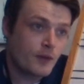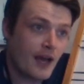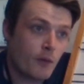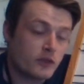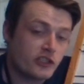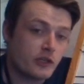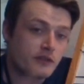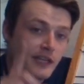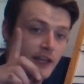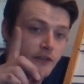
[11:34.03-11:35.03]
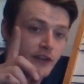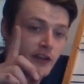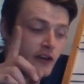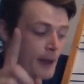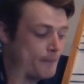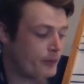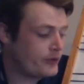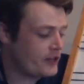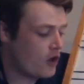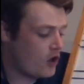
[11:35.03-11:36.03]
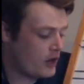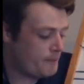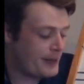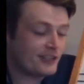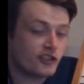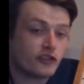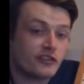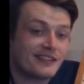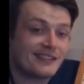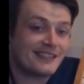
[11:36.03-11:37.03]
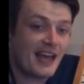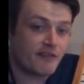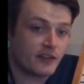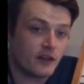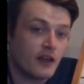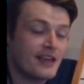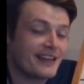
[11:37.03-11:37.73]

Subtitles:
I want you to take your finger and put it on measure 7.